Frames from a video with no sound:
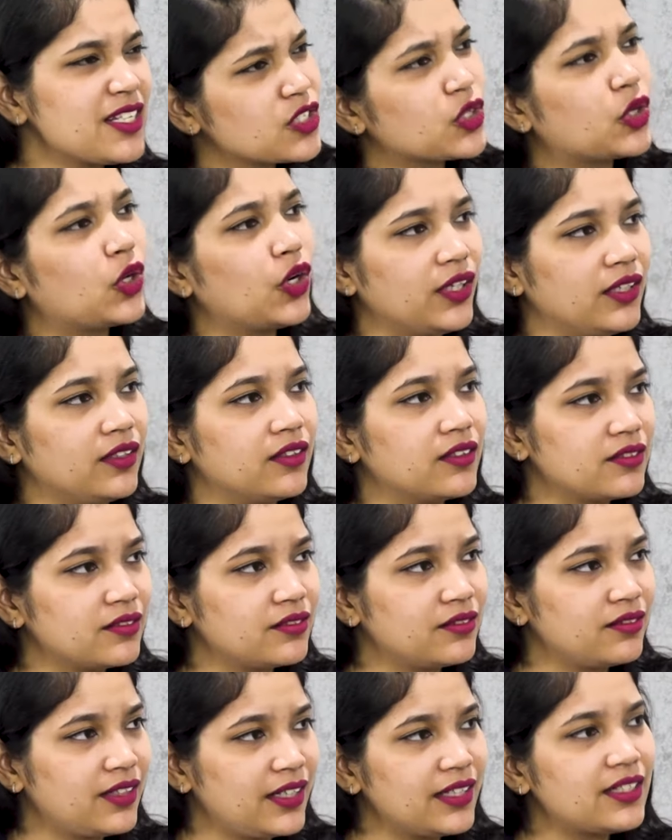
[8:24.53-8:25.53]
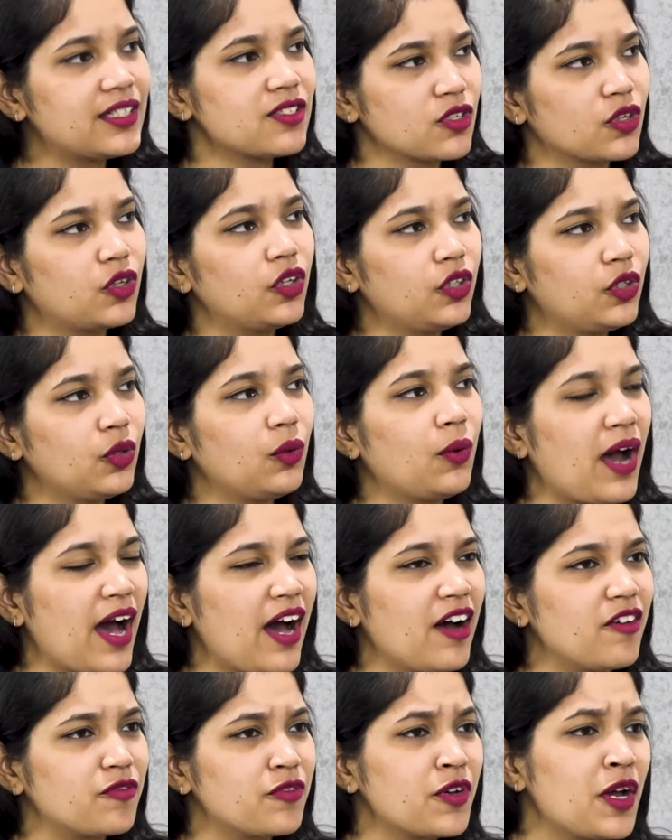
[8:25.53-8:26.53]
is good. It is good to
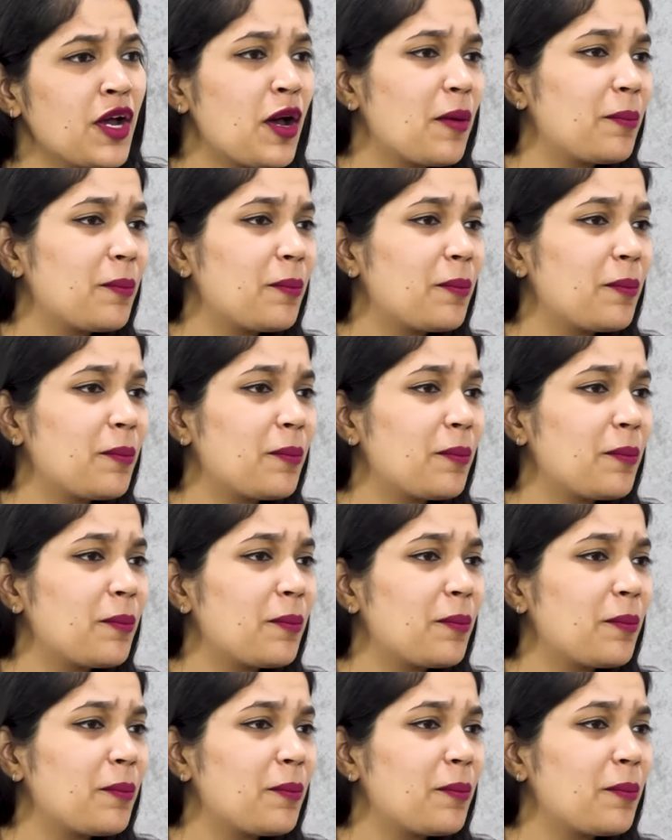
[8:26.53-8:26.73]
have.